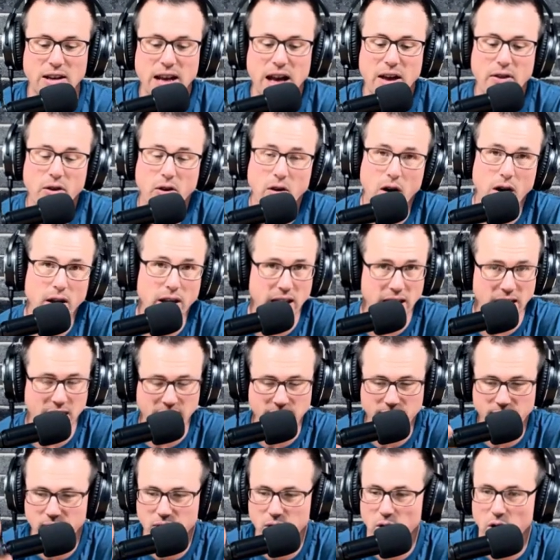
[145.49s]
Now, there
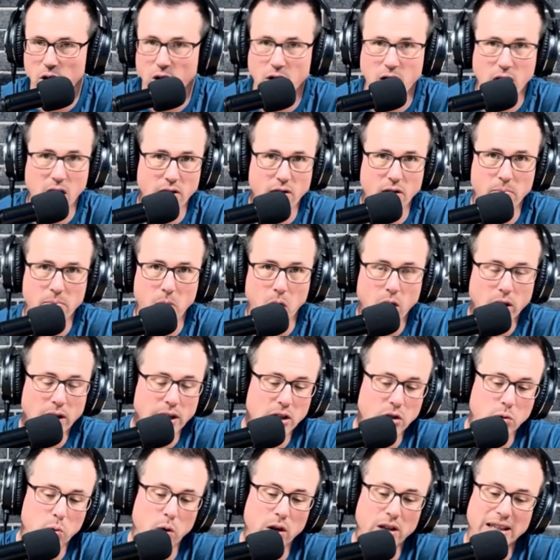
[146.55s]
again, there are other
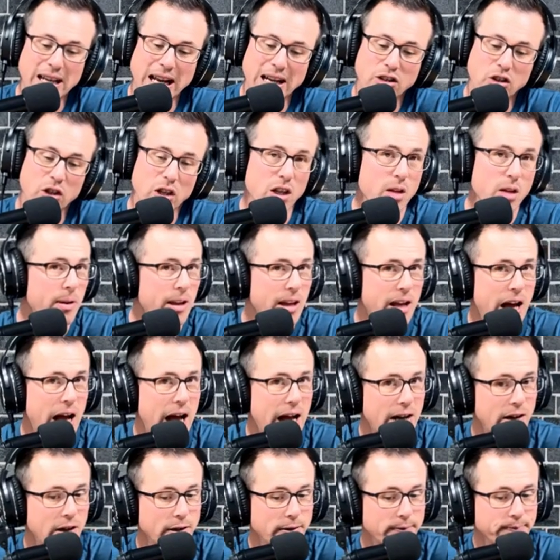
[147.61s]
markets where it's actually a little bit
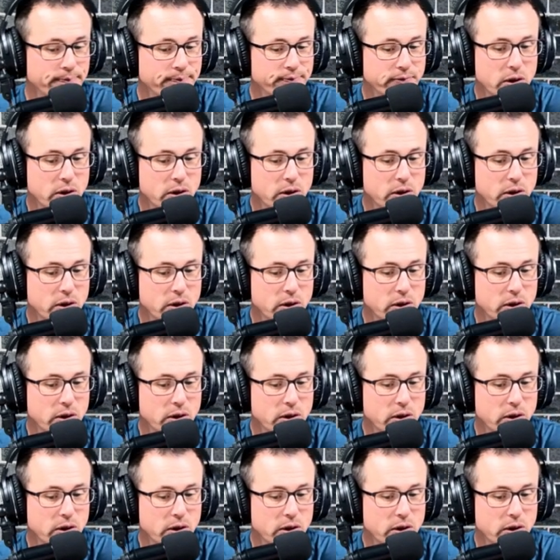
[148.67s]
higher.